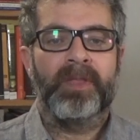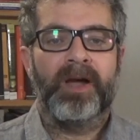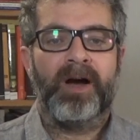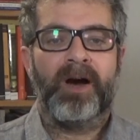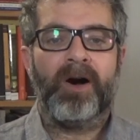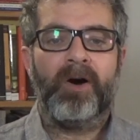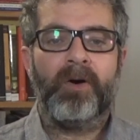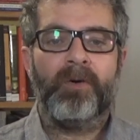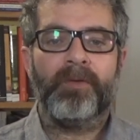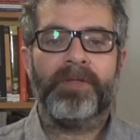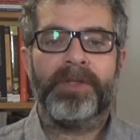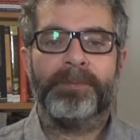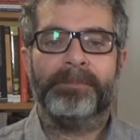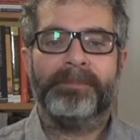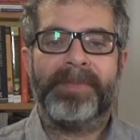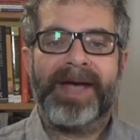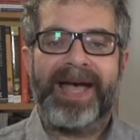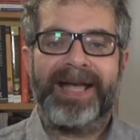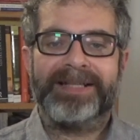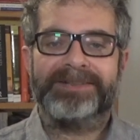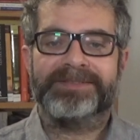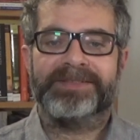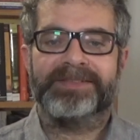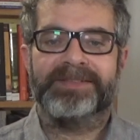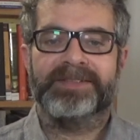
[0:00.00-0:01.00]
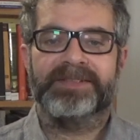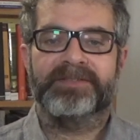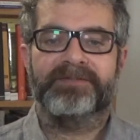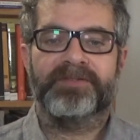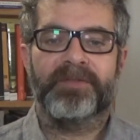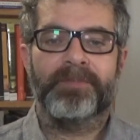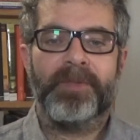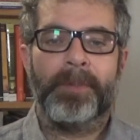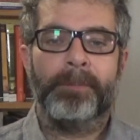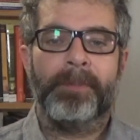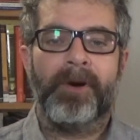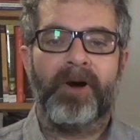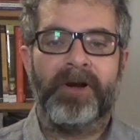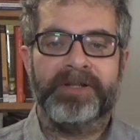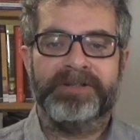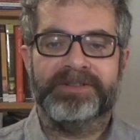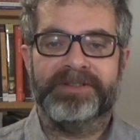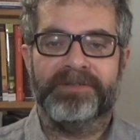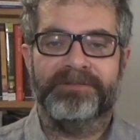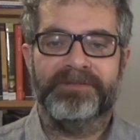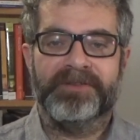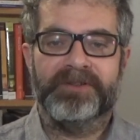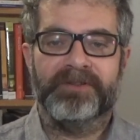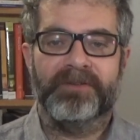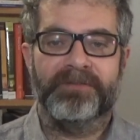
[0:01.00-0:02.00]
All that mattered from the point
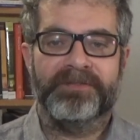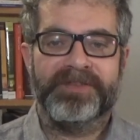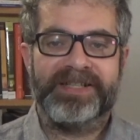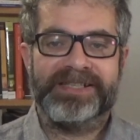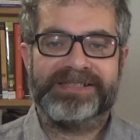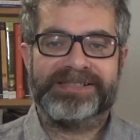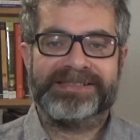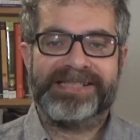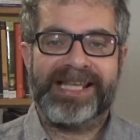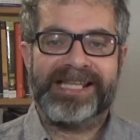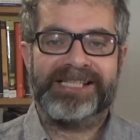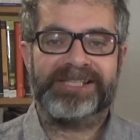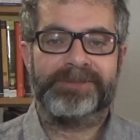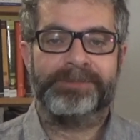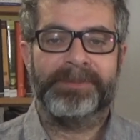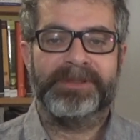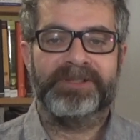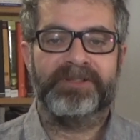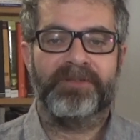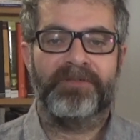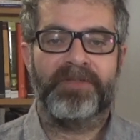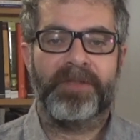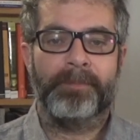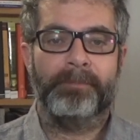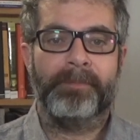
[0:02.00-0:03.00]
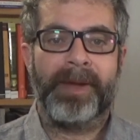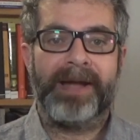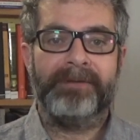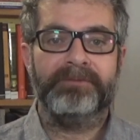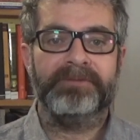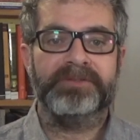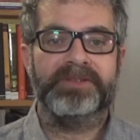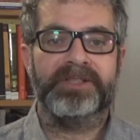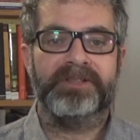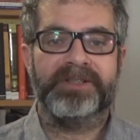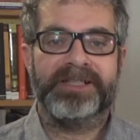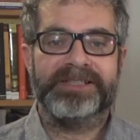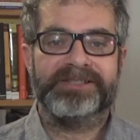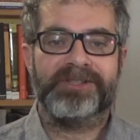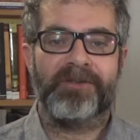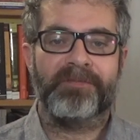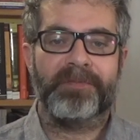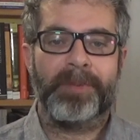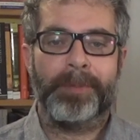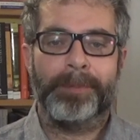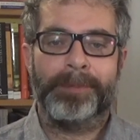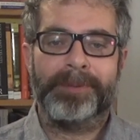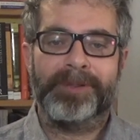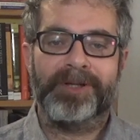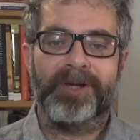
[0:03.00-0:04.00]
of view of the assessment of the boundaries of
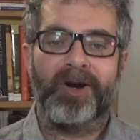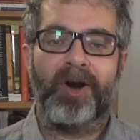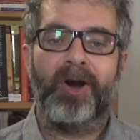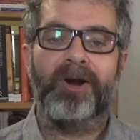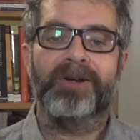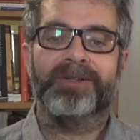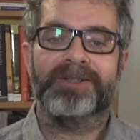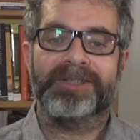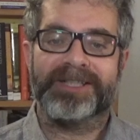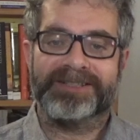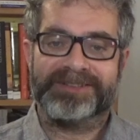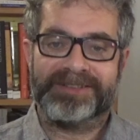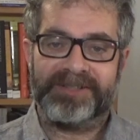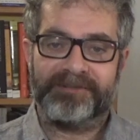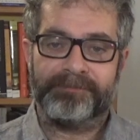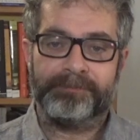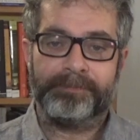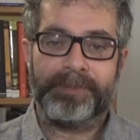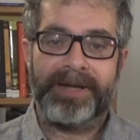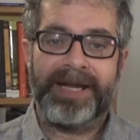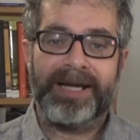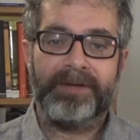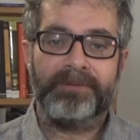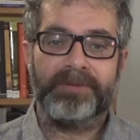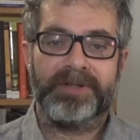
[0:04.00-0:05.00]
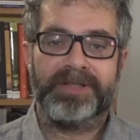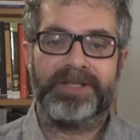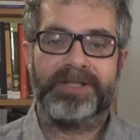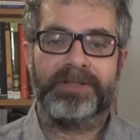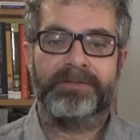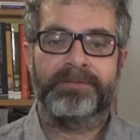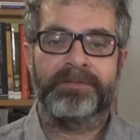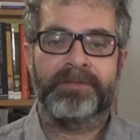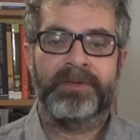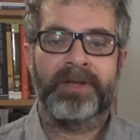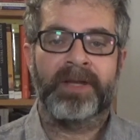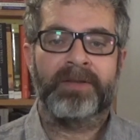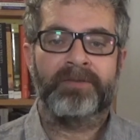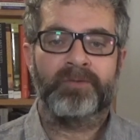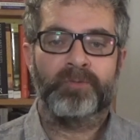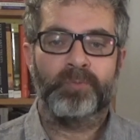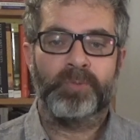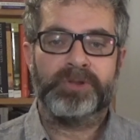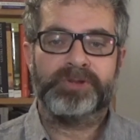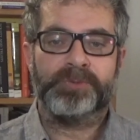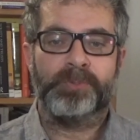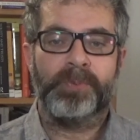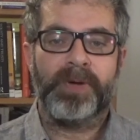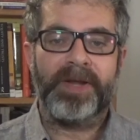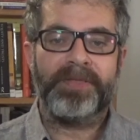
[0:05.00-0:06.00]
the prerogative power
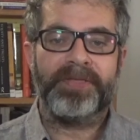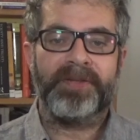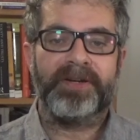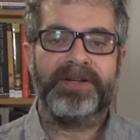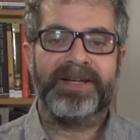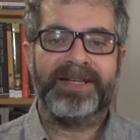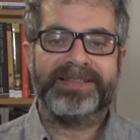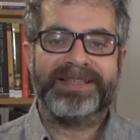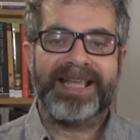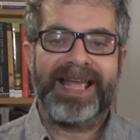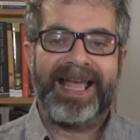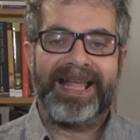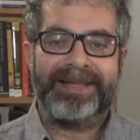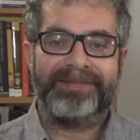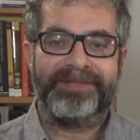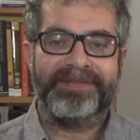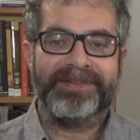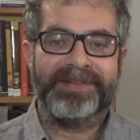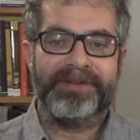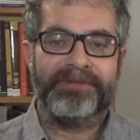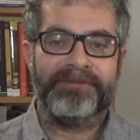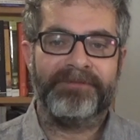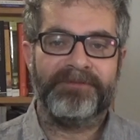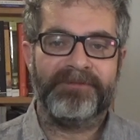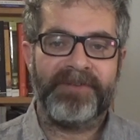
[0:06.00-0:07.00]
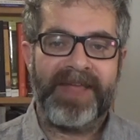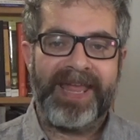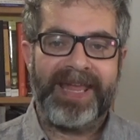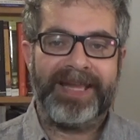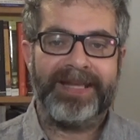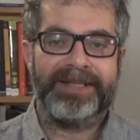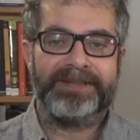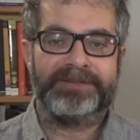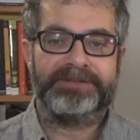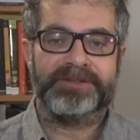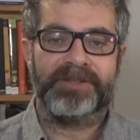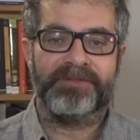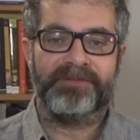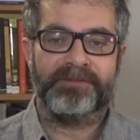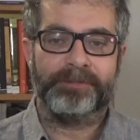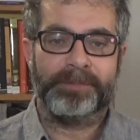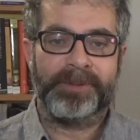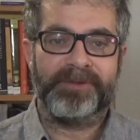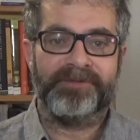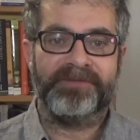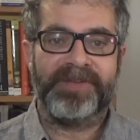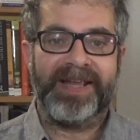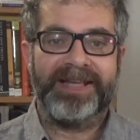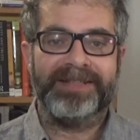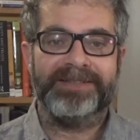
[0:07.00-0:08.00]
was whether it had the effect of
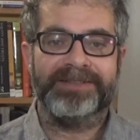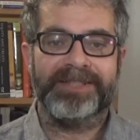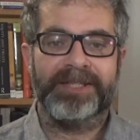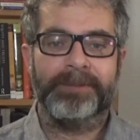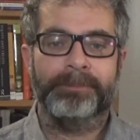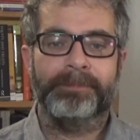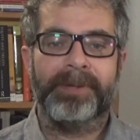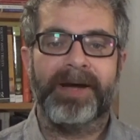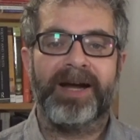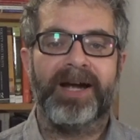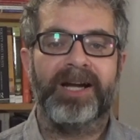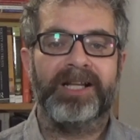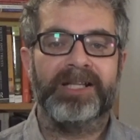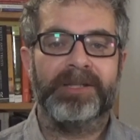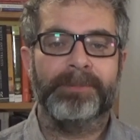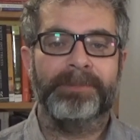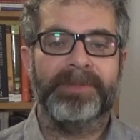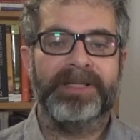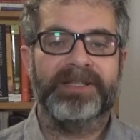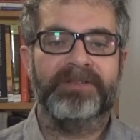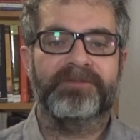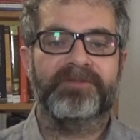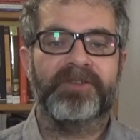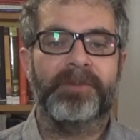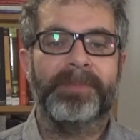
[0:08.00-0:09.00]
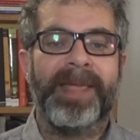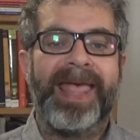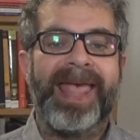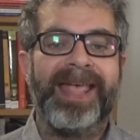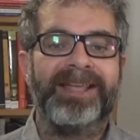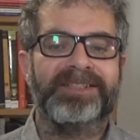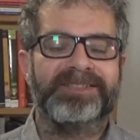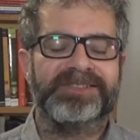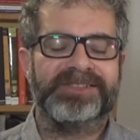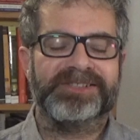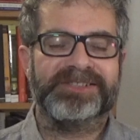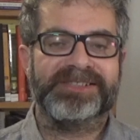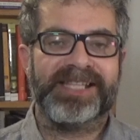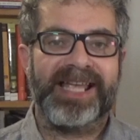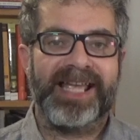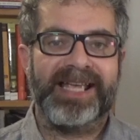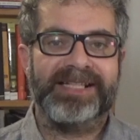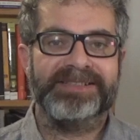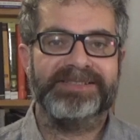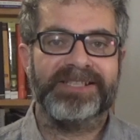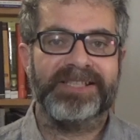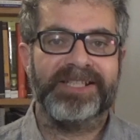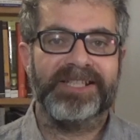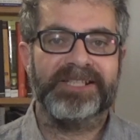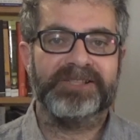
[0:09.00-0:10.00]
preventing Parliament from
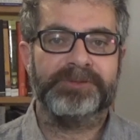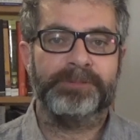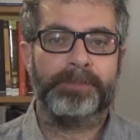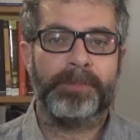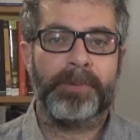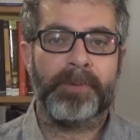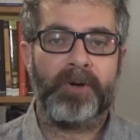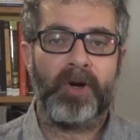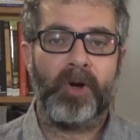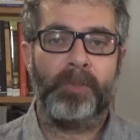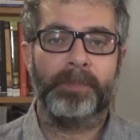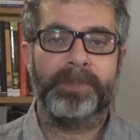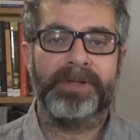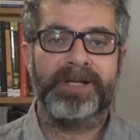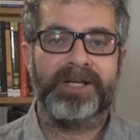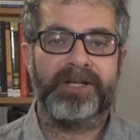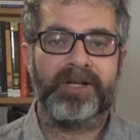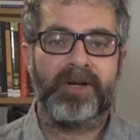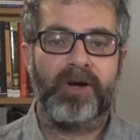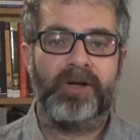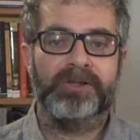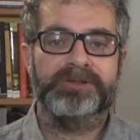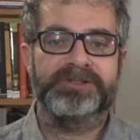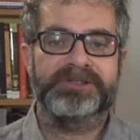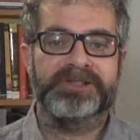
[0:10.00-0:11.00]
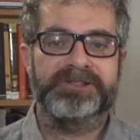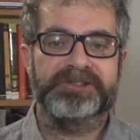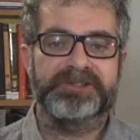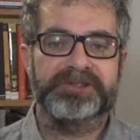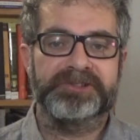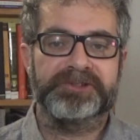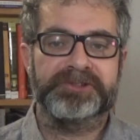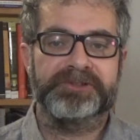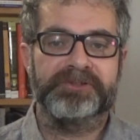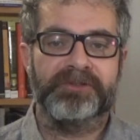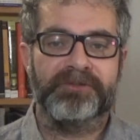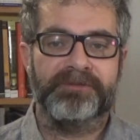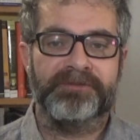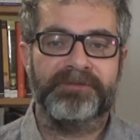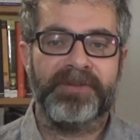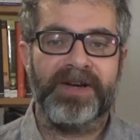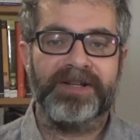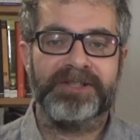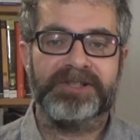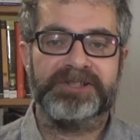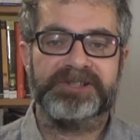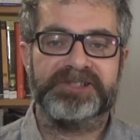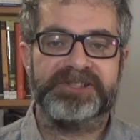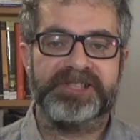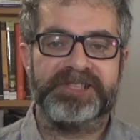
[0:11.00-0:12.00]
exercising its proper constitutional
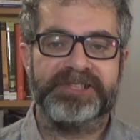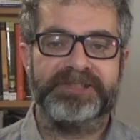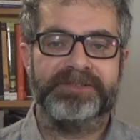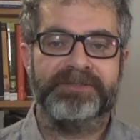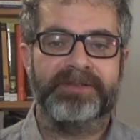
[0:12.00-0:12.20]
function.